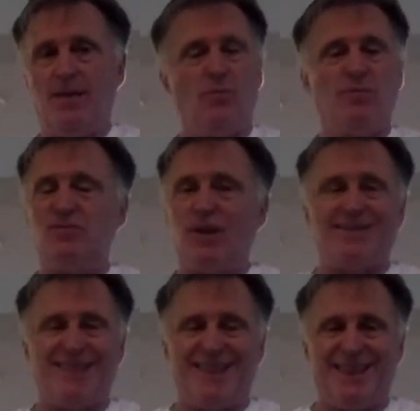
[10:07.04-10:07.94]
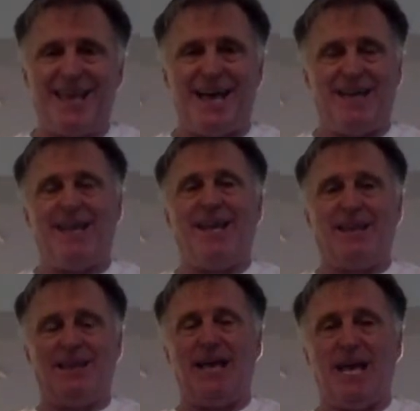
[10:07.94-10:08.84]
we've talked a lot, and
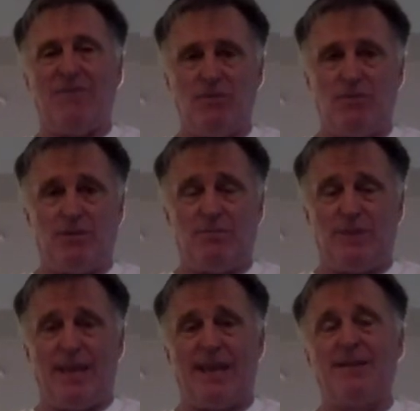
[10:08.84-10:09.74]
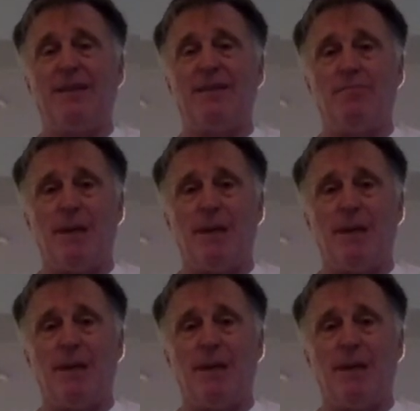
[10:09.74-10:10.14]
a lot of you complained that the